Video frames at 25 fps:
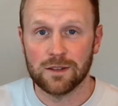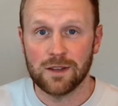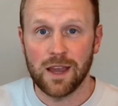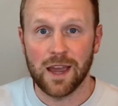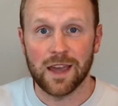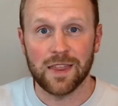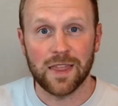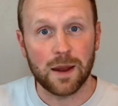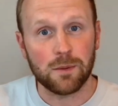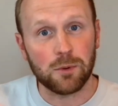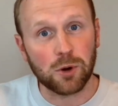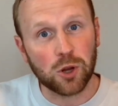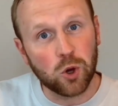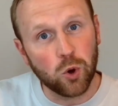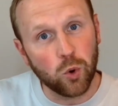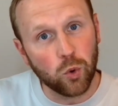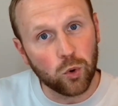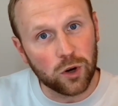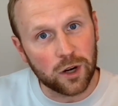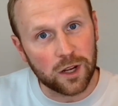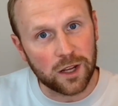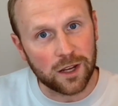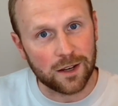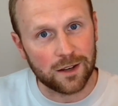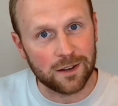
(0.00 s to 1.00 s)
And that
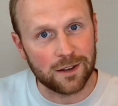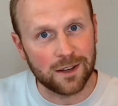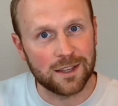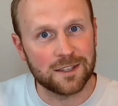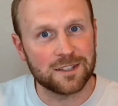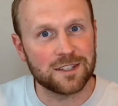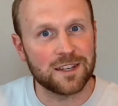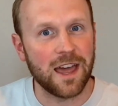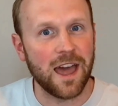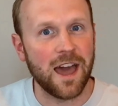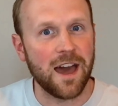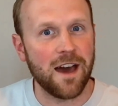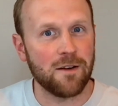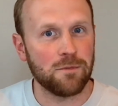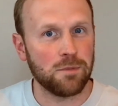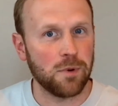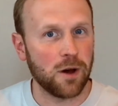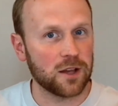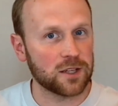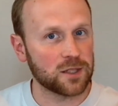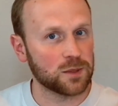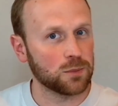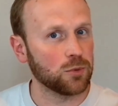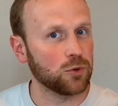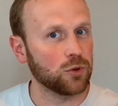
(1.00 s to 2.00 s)
recording needs to have
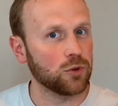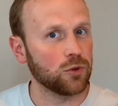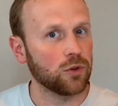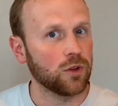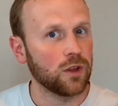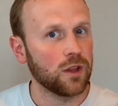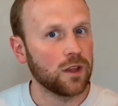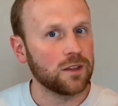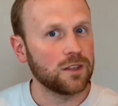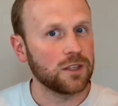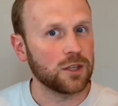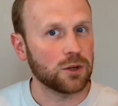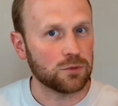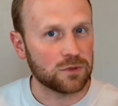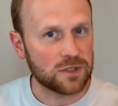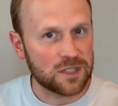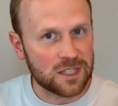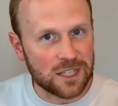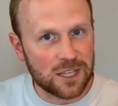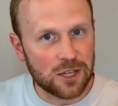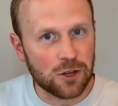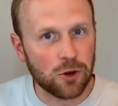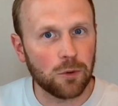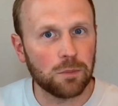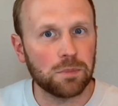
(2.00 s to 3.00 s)
possible,
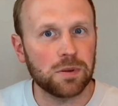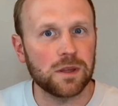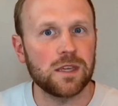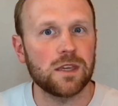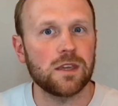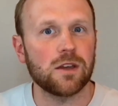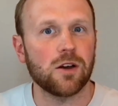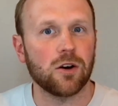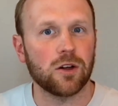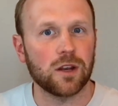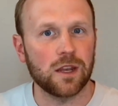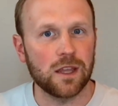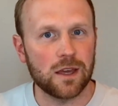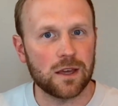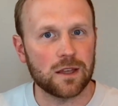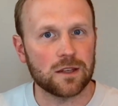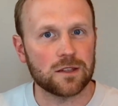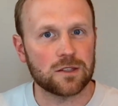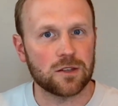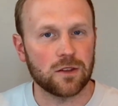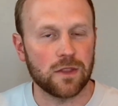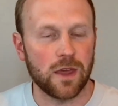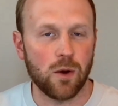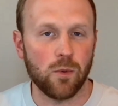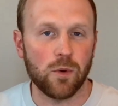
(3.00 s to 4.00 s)
DLP on it,
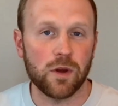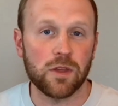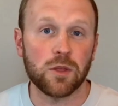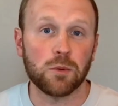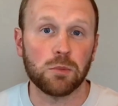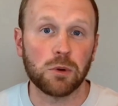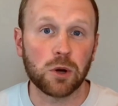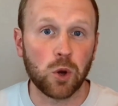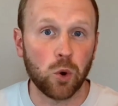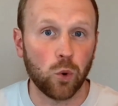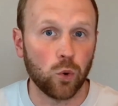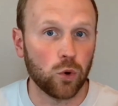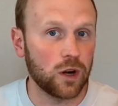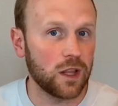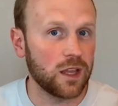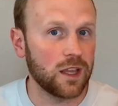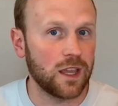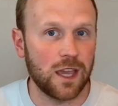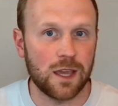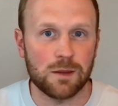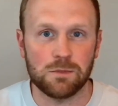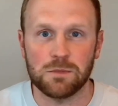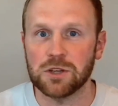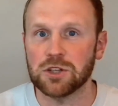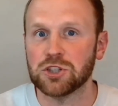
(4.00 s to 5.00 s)
so that way the recording
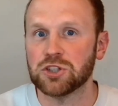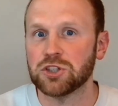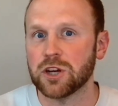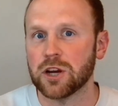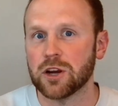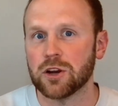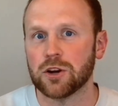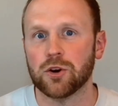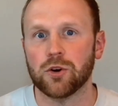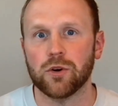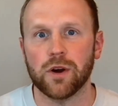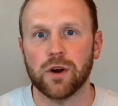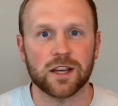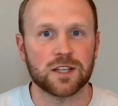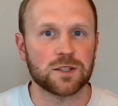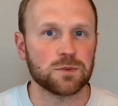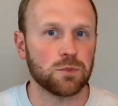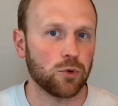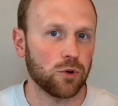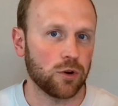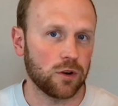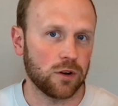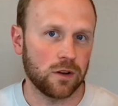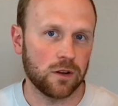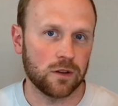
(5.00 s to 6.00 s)
can't be shared or
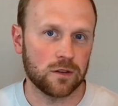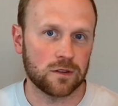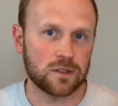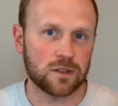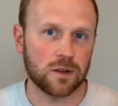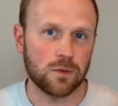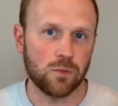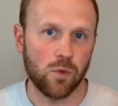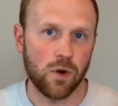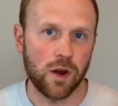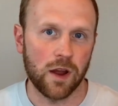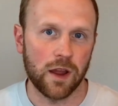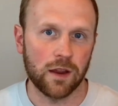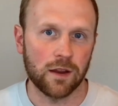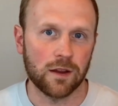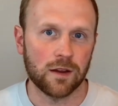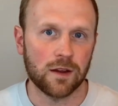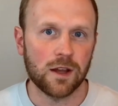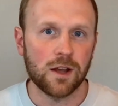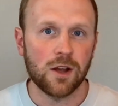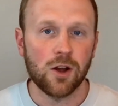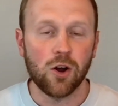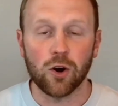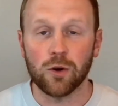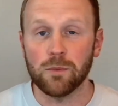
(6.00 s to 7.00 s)
exported in some way.
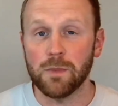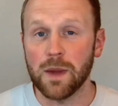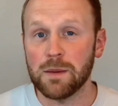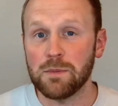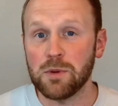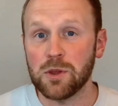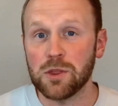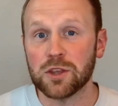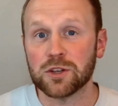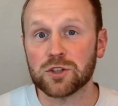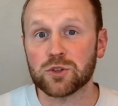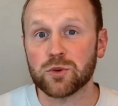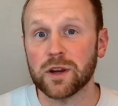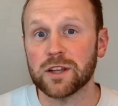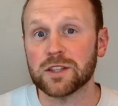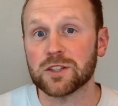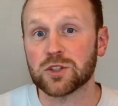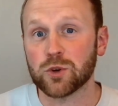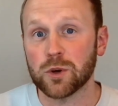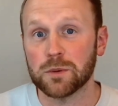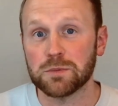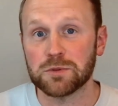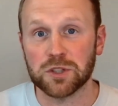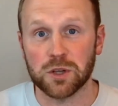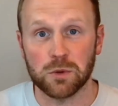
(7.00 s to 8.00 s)
Or maybe the
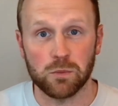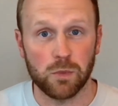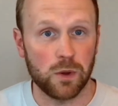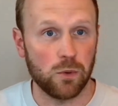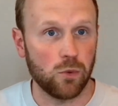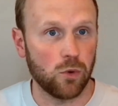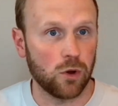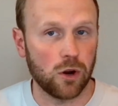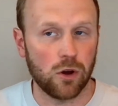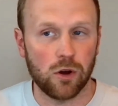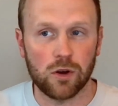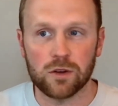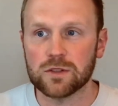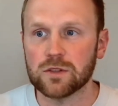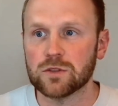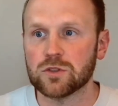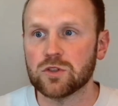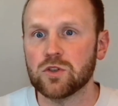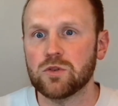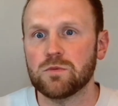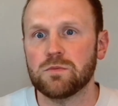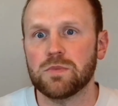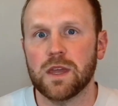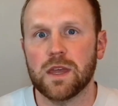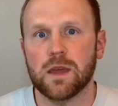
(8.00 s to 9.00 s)
transcription, we want to also
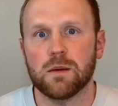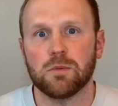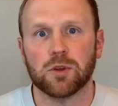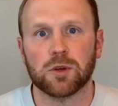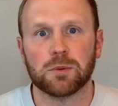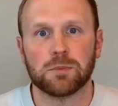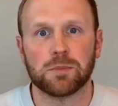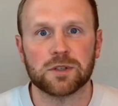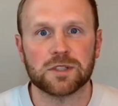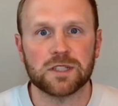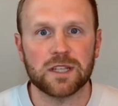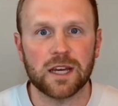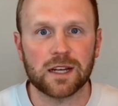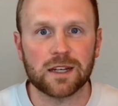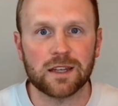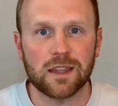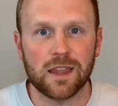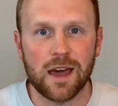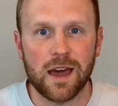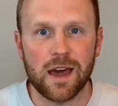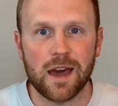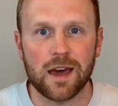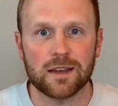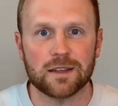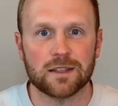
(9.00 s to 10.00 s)
to be able to protect
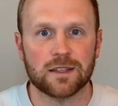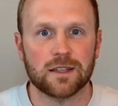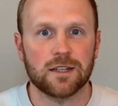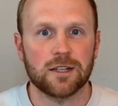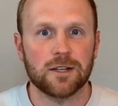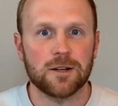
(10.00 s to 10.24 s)
that.